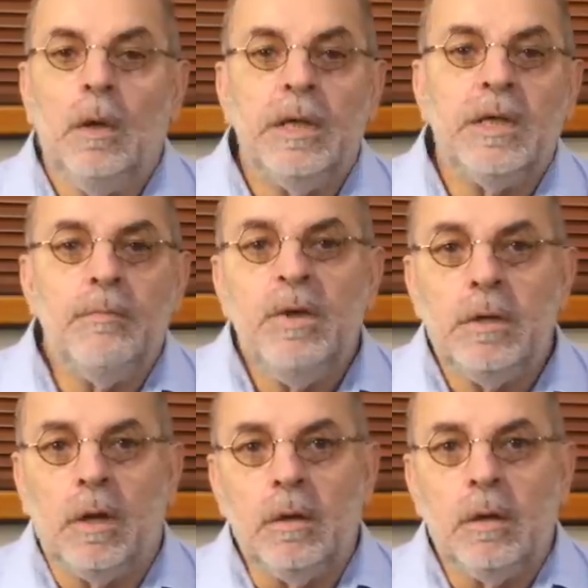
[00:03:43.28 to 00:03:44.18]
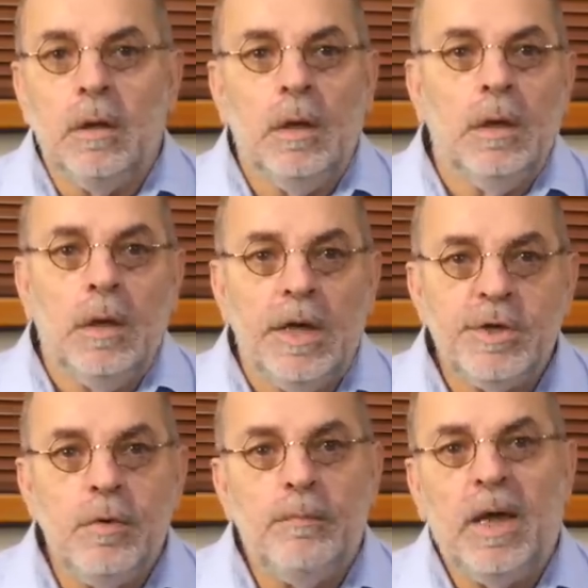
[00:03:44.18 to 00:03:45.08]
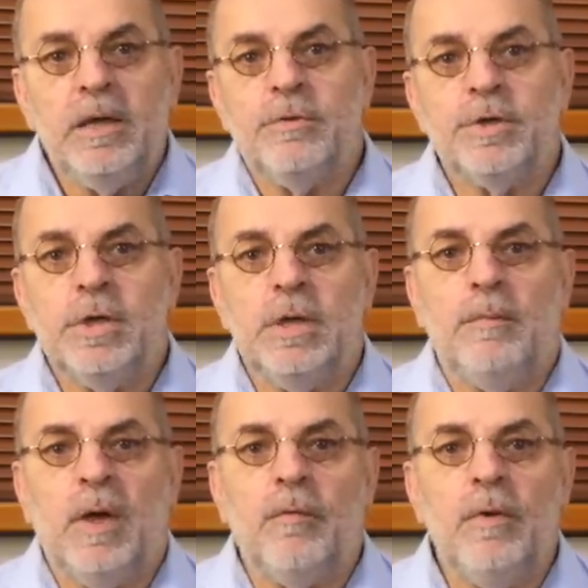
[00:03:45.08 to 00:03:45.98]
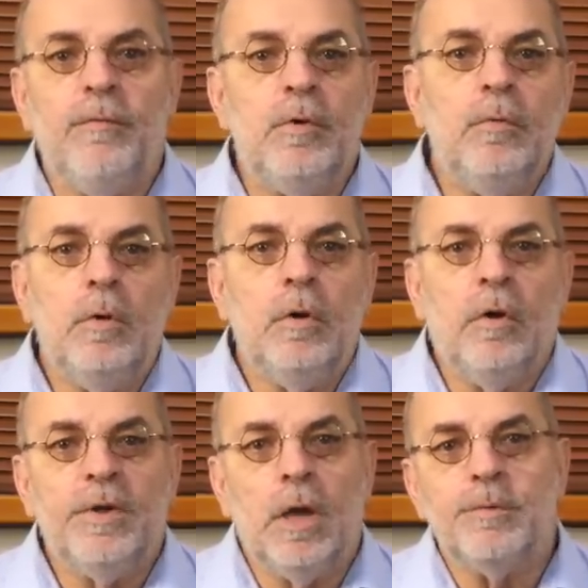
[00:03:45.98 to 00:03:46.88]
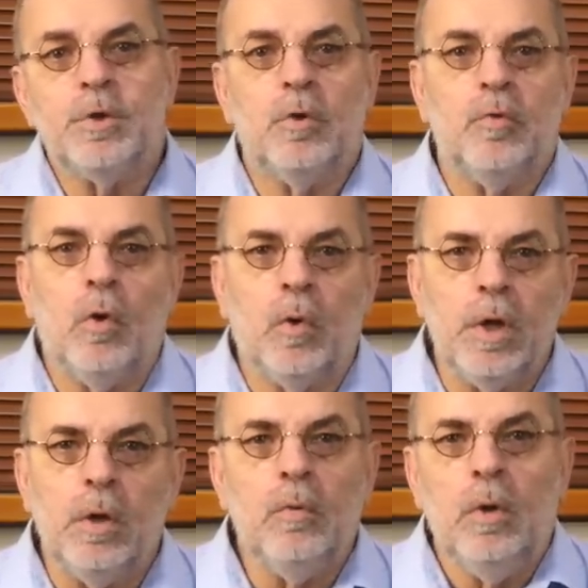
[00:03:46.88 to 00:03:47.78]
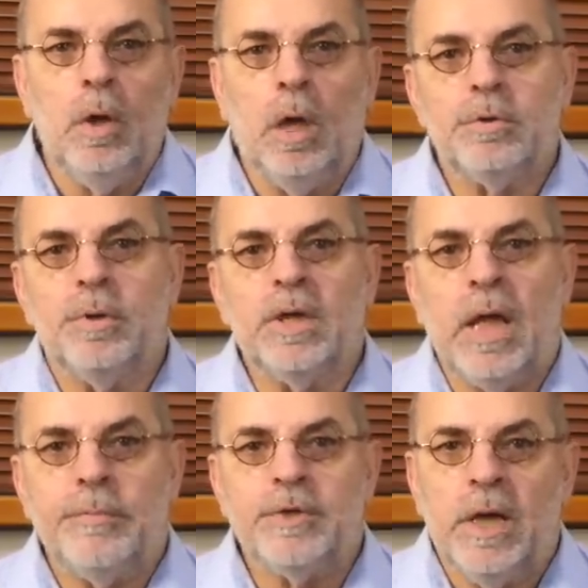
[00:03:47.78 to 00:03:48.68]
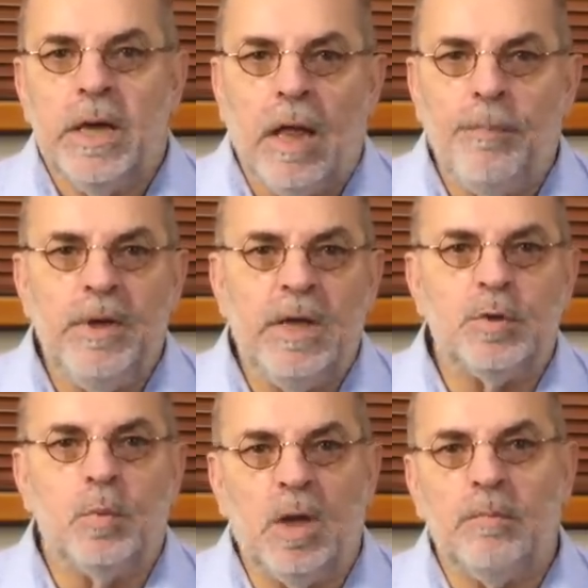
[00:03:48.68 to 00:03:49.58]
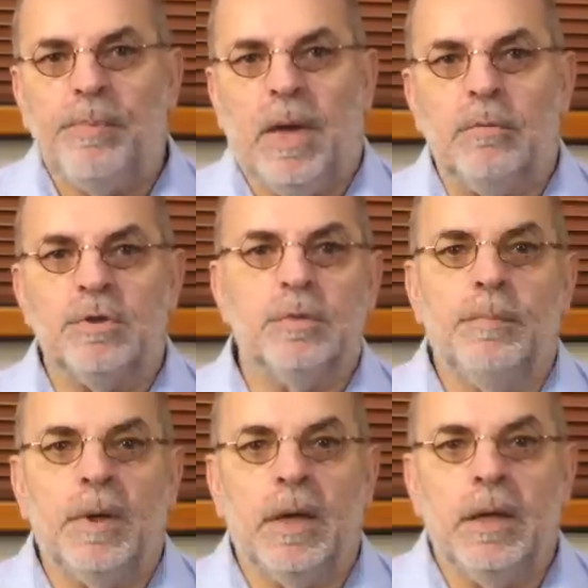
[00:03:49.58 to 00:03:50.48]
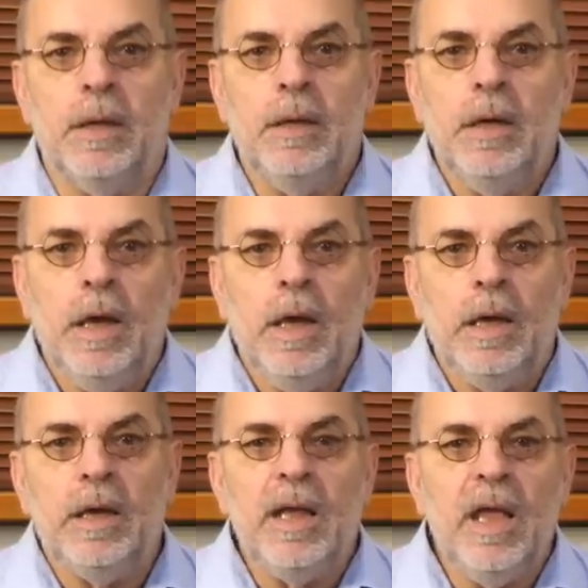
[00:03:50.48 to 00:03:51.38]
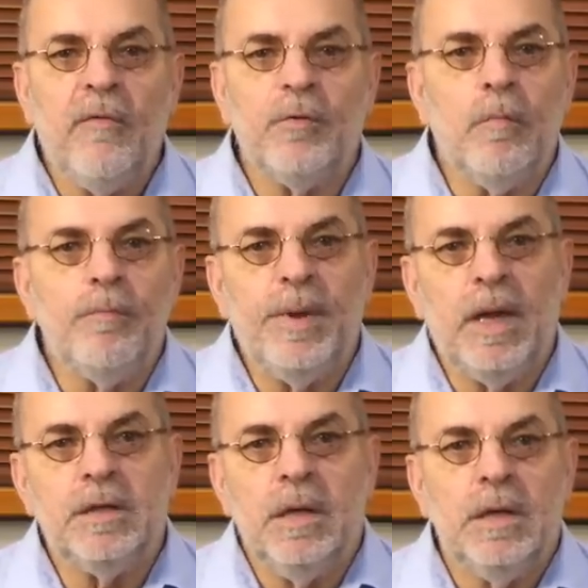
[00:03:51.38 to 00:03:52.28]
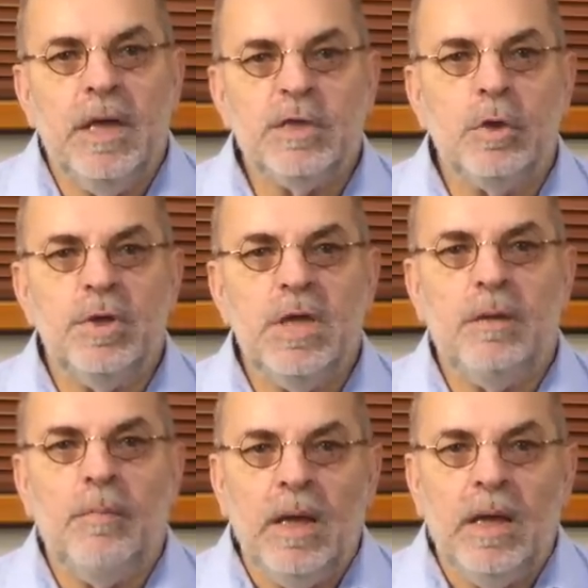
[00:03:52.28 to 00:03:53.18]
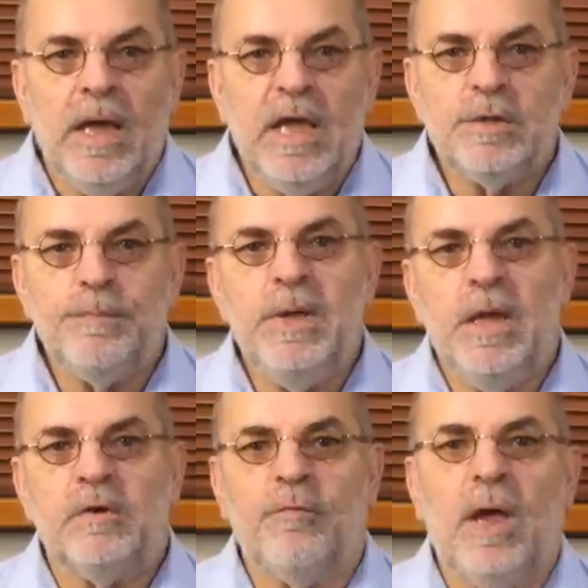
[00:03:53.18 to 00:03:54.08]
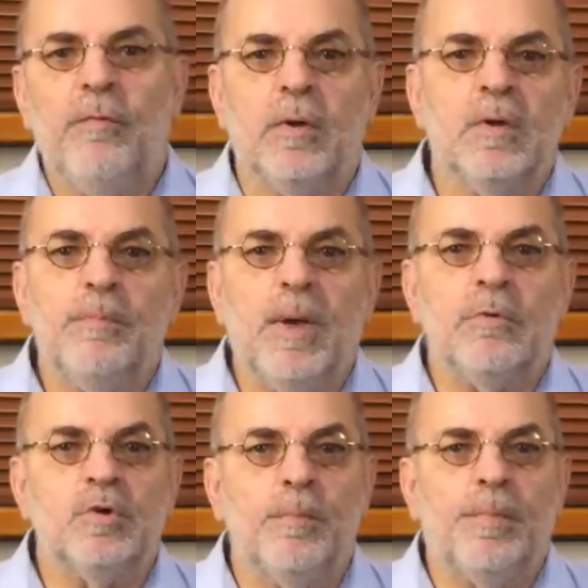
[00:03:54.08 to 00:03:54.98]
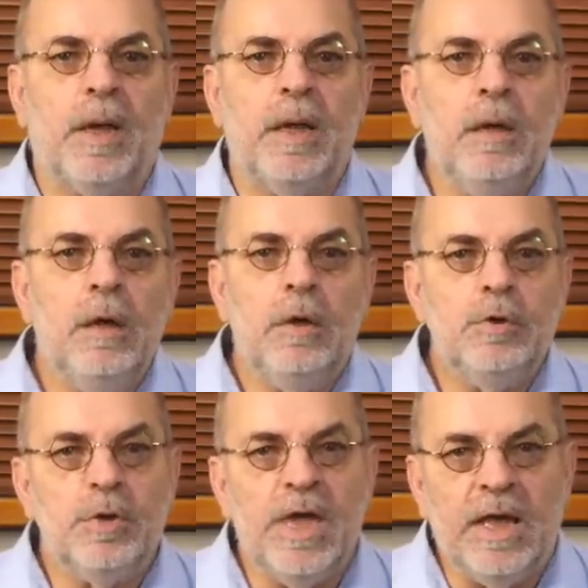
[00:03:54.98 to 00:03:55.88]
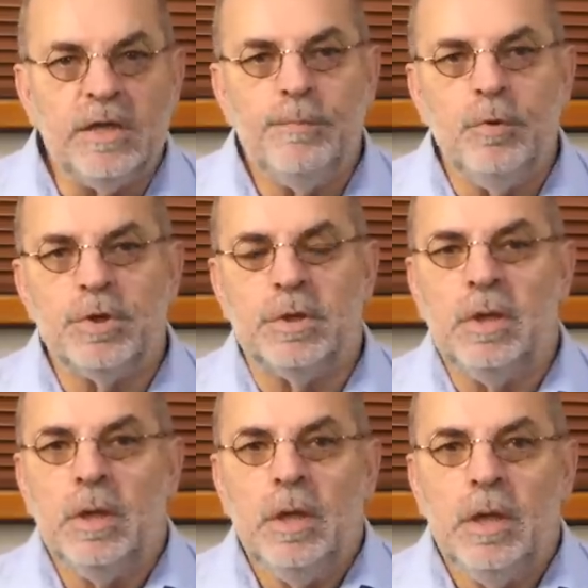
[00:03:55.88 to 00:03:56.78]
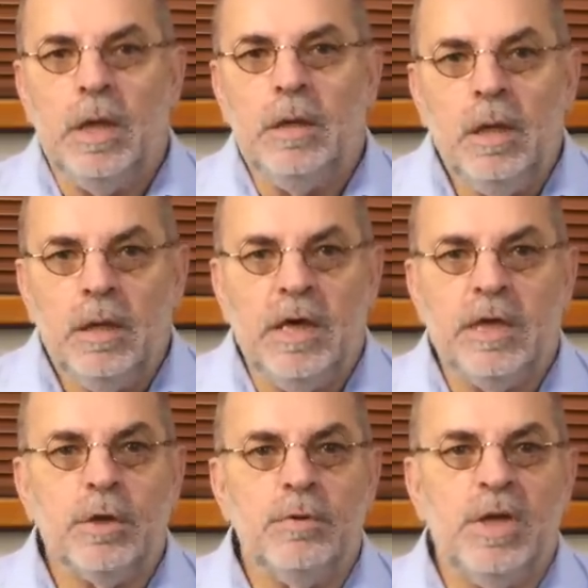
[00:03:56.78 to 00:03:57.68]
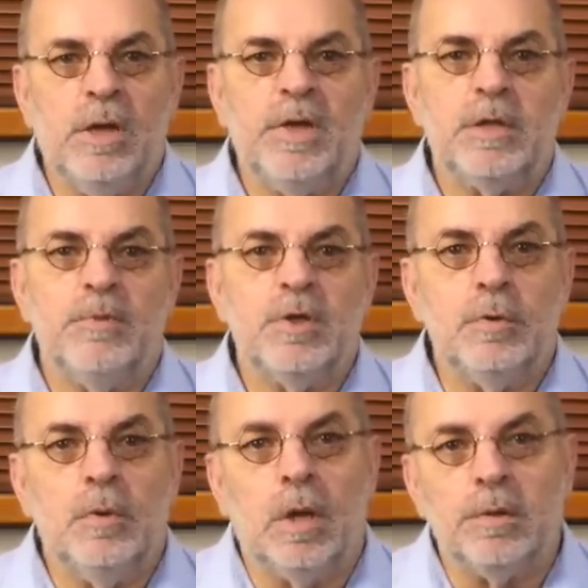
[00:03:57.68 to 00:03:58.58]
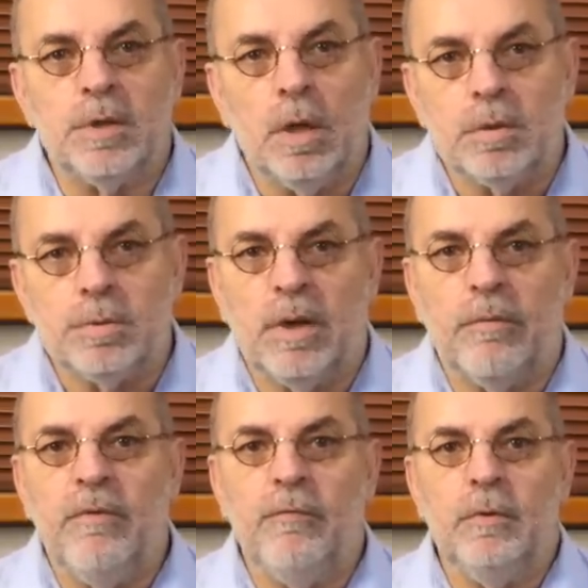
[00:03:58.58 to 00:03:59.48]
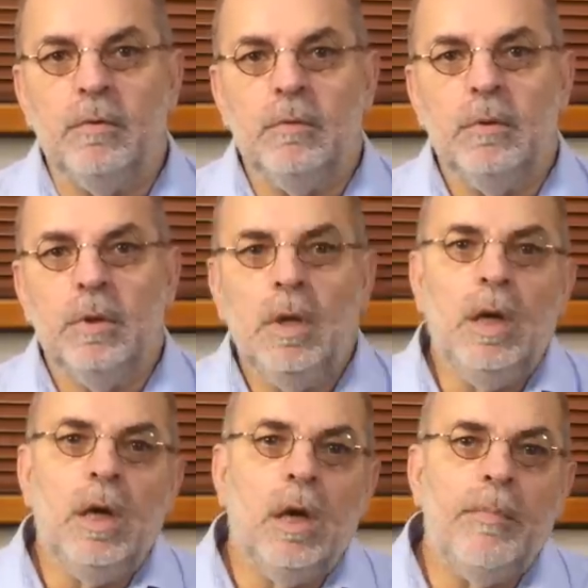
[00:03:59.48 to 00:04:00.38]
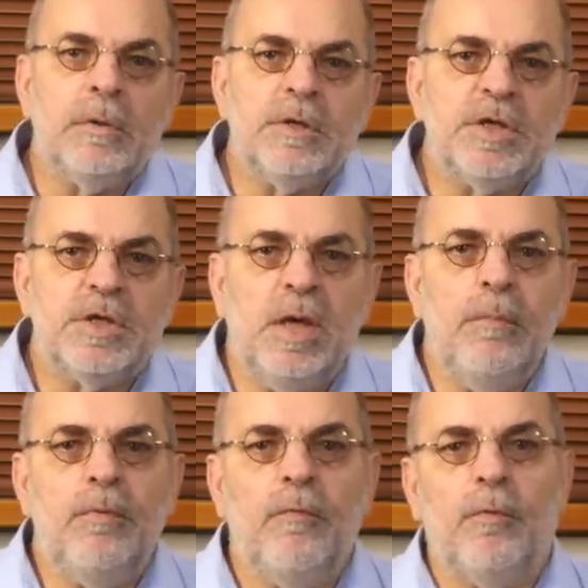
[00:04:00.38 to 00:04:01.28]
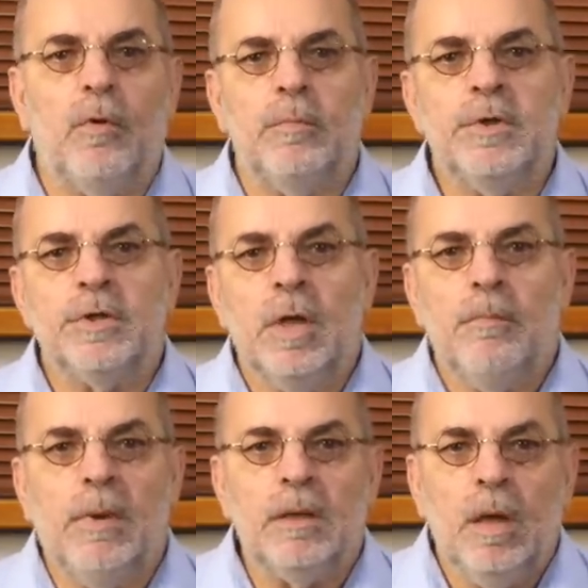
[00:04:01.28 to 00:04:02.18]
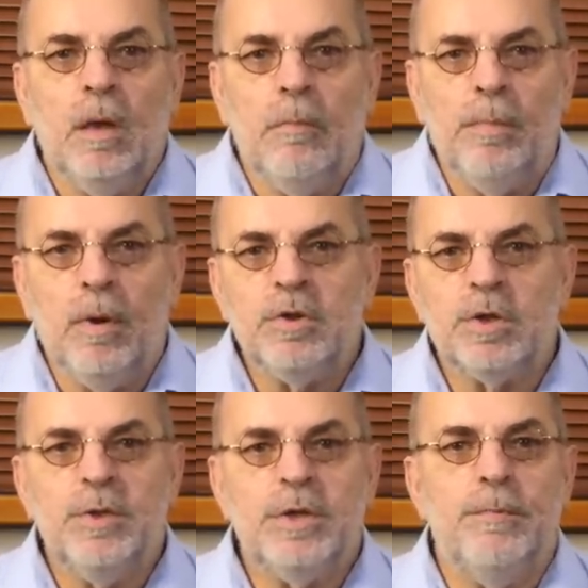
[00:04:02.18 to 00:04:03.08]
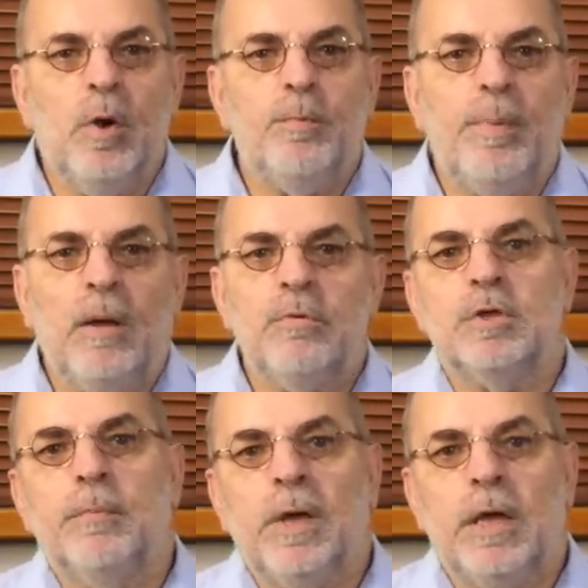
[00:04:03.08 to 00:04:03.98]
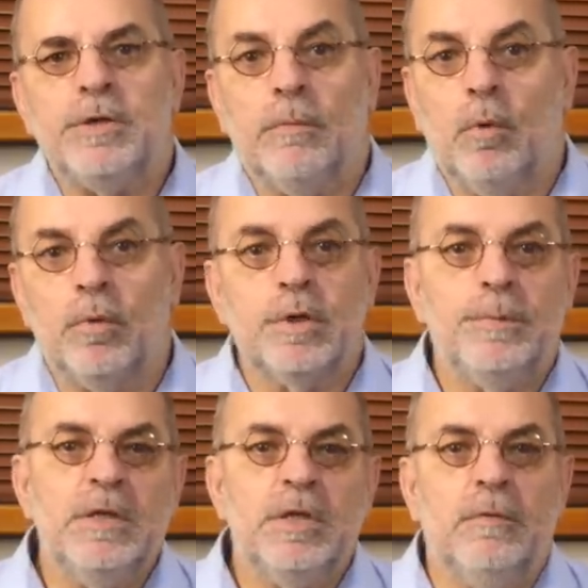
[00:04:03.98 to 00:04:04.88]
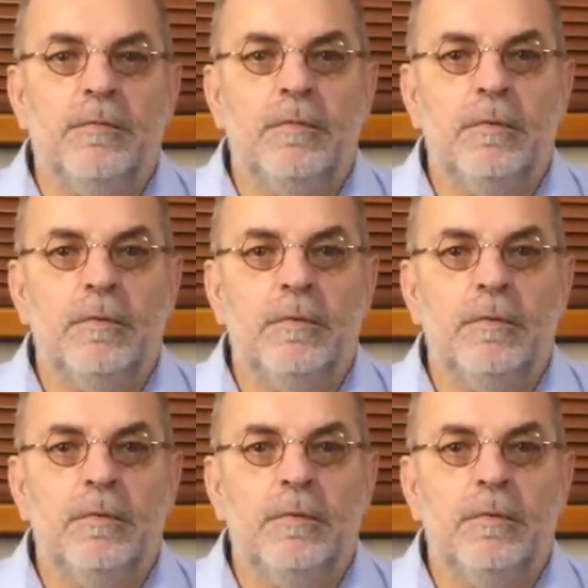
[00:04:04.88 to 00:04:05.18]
It can be done, as you might have seen in my review of the Uptone Audio Ultra Caps L P S one power supply, and I have compared the S O T M S P S five hundred power supply to the sBooster in the S O T M S M S two hundred Ultra review. About the same performance, but both switch mode power supplies are more expensive.